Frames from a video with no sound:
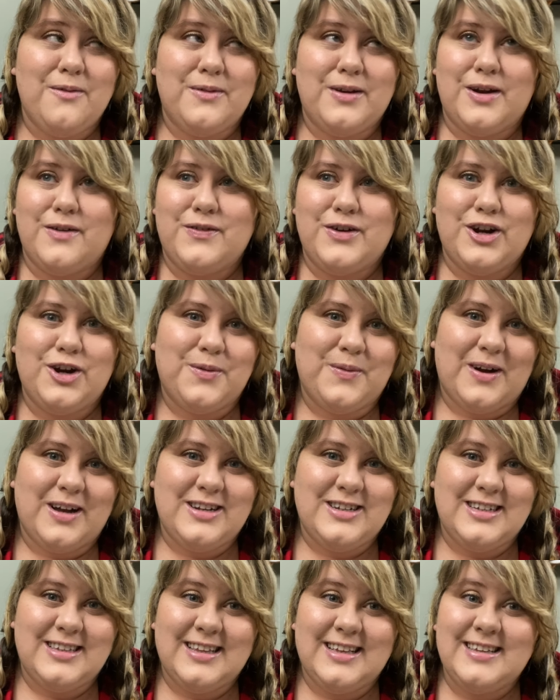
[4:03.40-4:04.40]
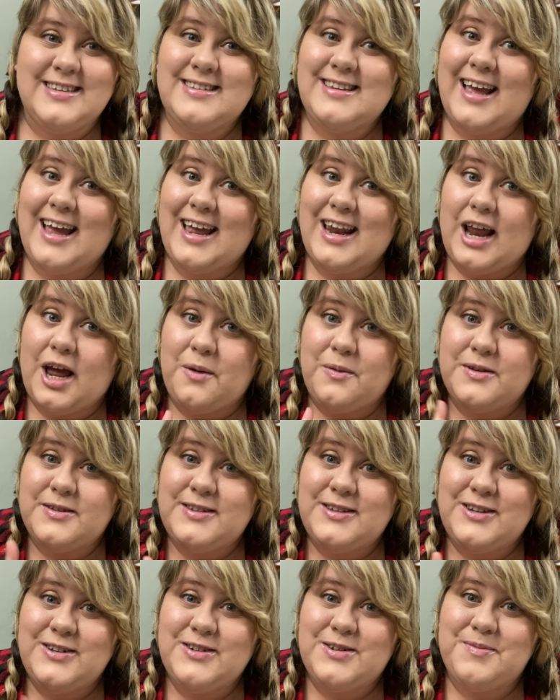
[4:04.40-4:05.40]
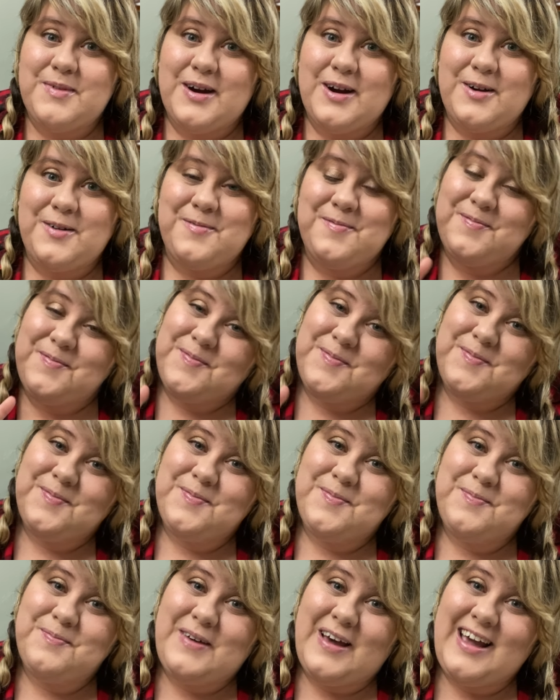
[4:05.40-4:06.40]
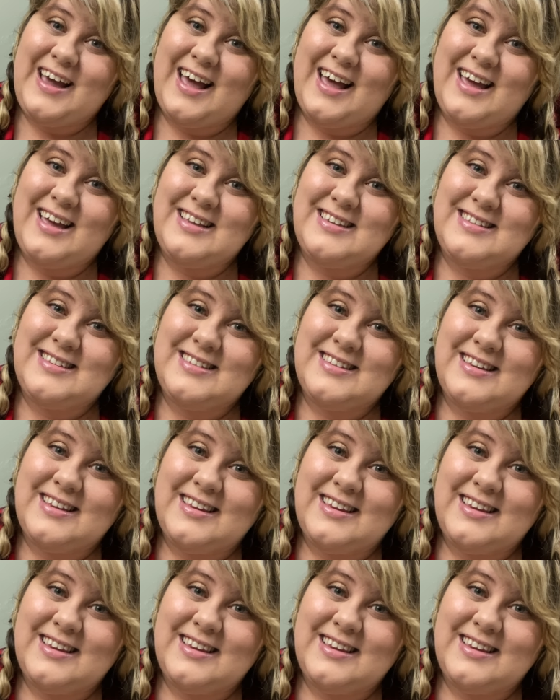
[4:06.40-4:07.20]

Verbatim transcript: whenever you're watching this, and I will see you tomorrow. Bye guys.